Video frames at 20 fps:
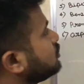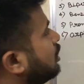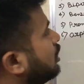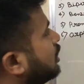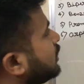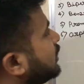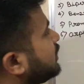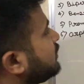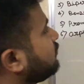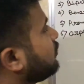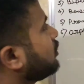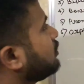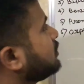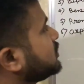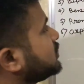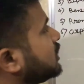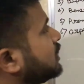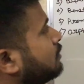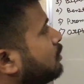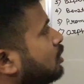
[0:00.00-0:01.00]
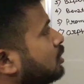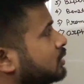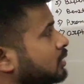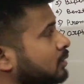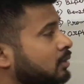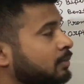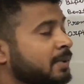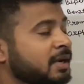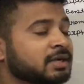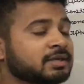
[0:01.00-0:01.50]
all the information about
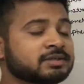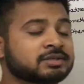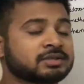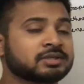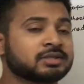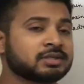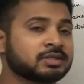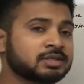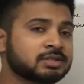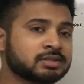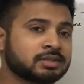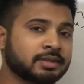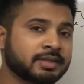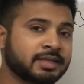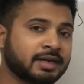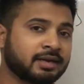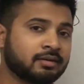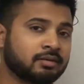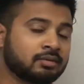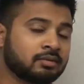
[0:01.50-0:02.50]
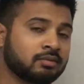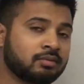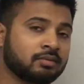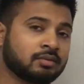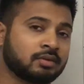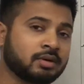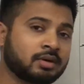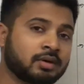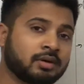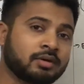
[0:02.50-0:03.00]
the Parkinson's disease that
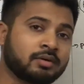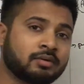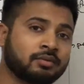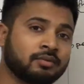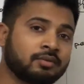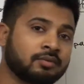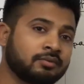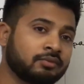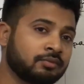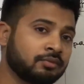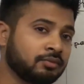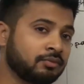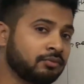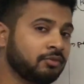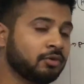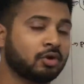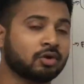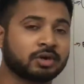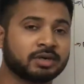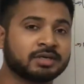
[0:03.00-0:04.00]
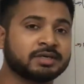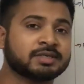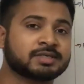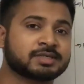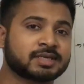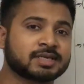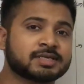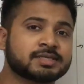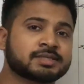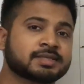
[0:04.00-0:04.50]
we already
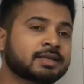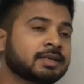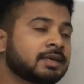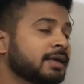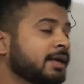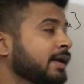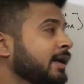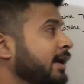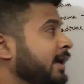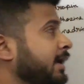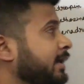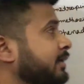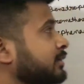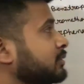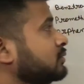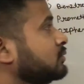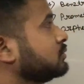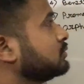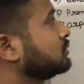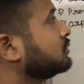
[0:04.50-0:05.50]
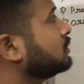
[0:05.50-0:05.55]
discussed, and